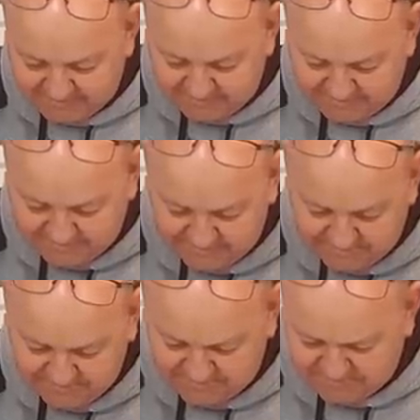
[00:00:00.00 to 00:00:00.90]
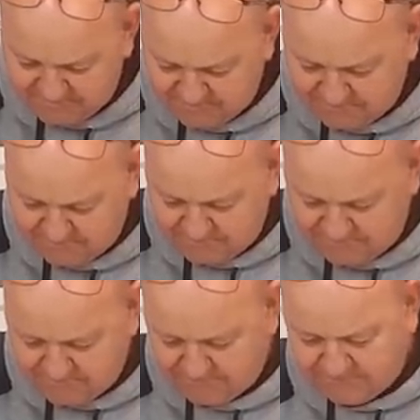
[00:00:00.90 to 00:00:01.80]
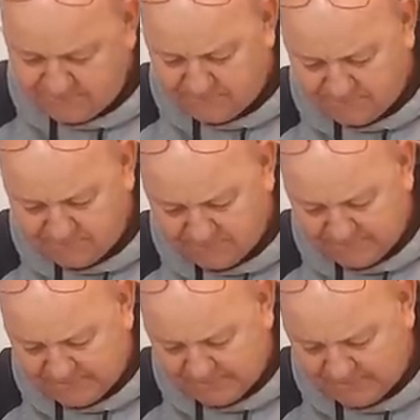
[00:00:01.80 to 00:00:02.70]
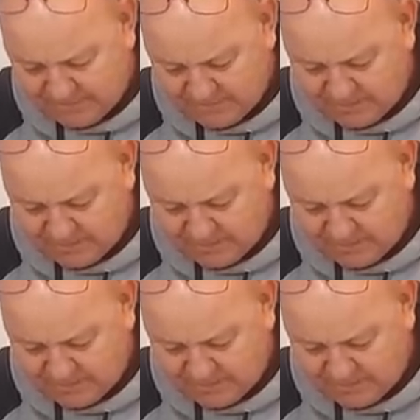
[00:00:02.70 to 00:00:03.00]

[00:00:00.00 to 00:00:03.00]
(silence)